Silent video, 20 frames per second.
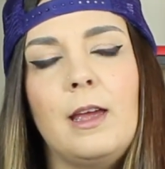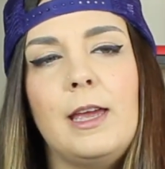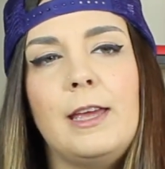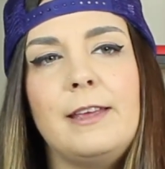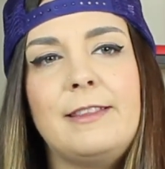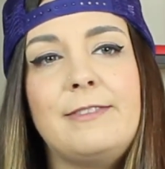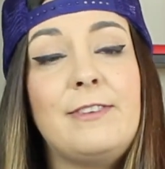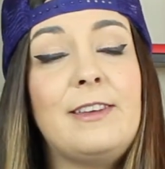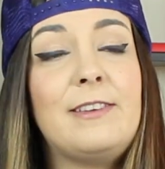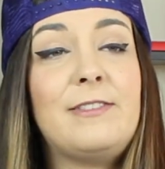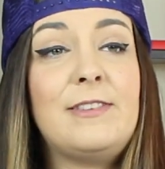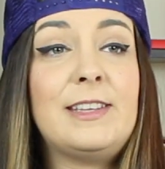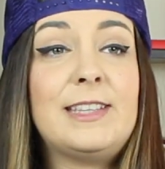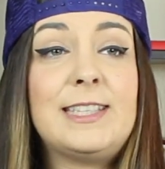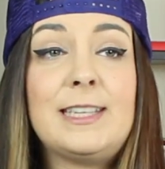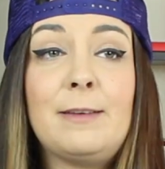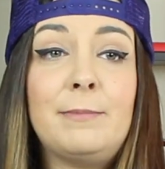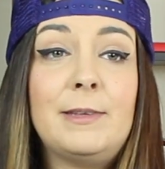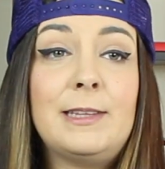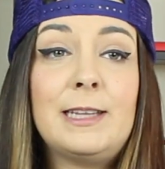it's
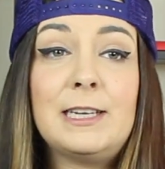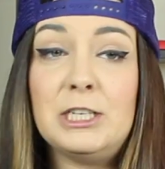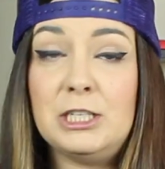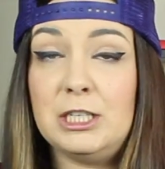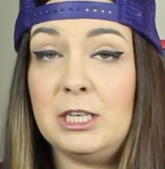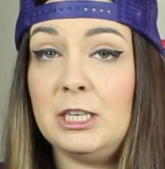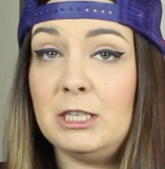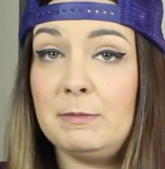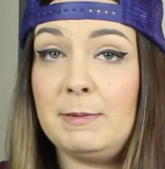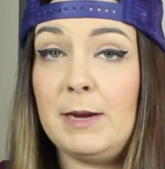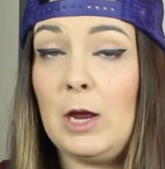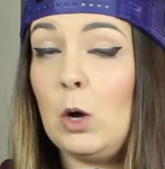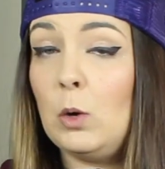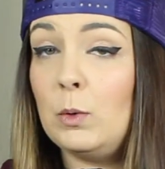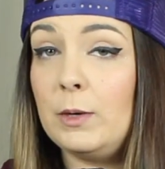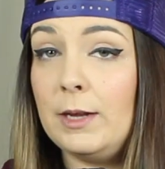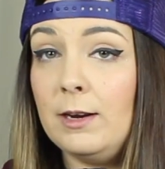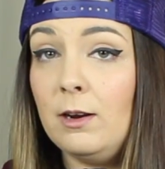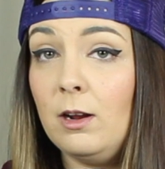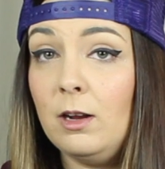something that just needs to be
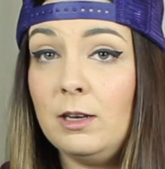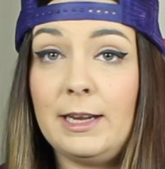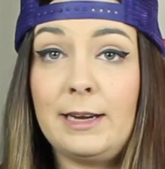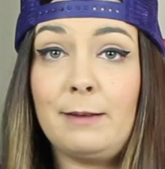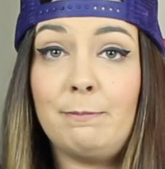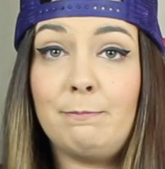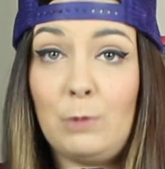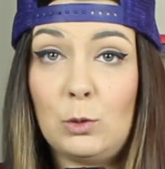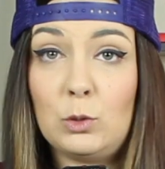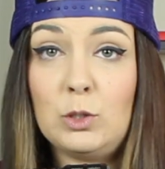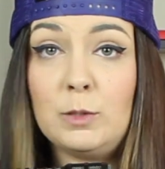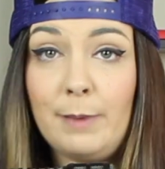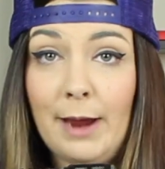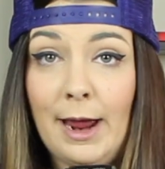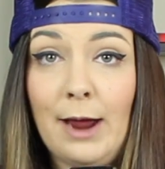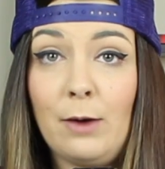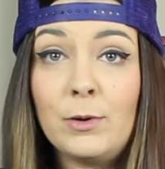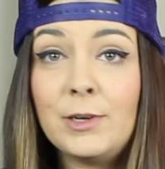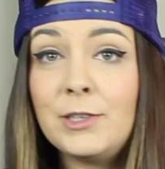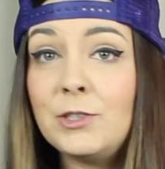honed in on, like most
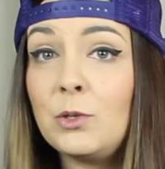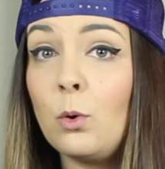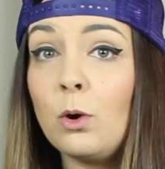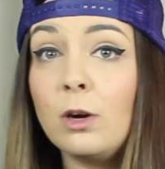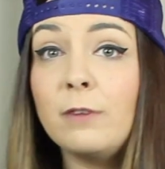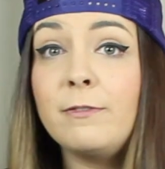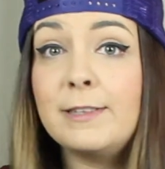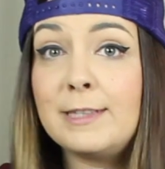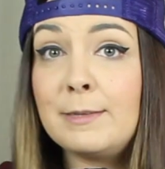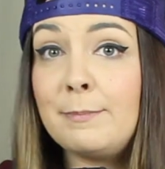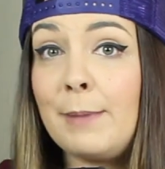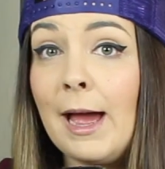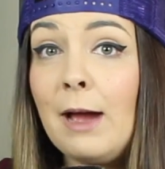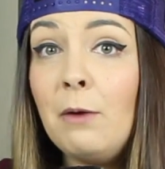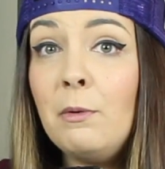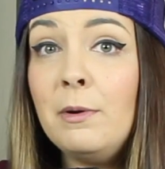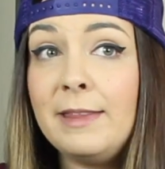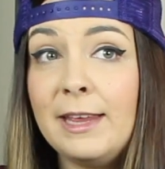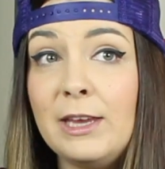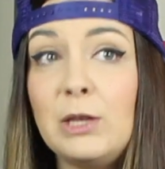powers, or if it's a
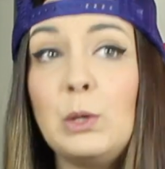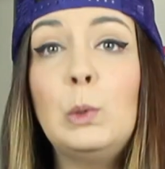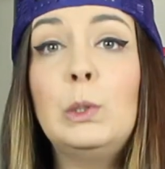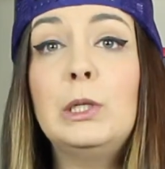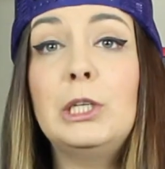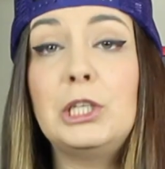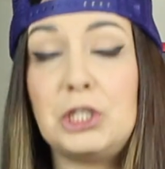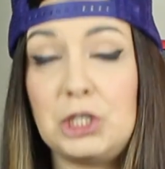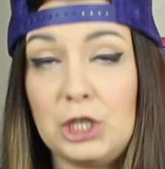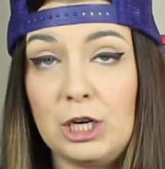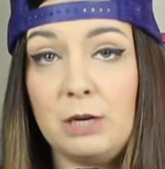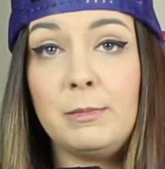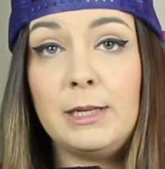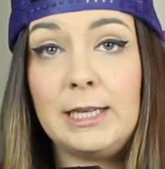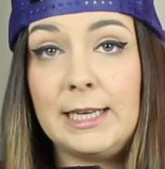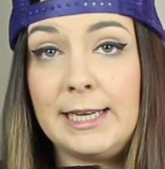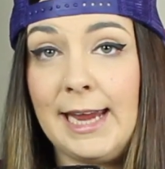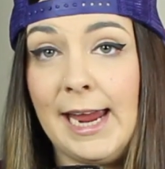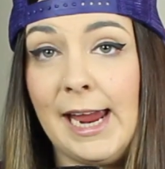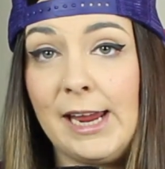power that you
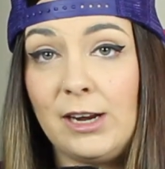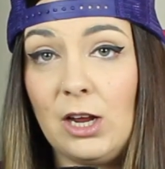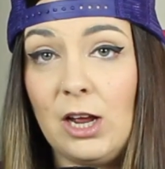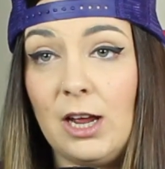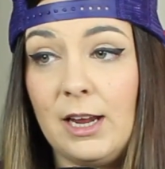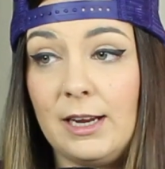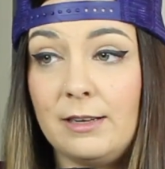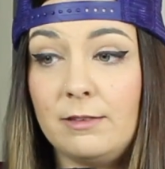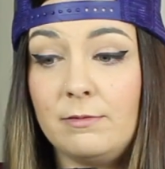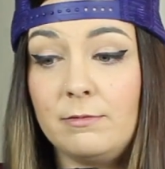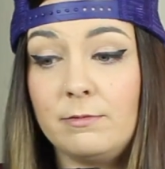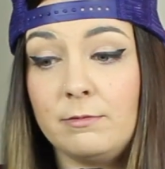legitimately cannot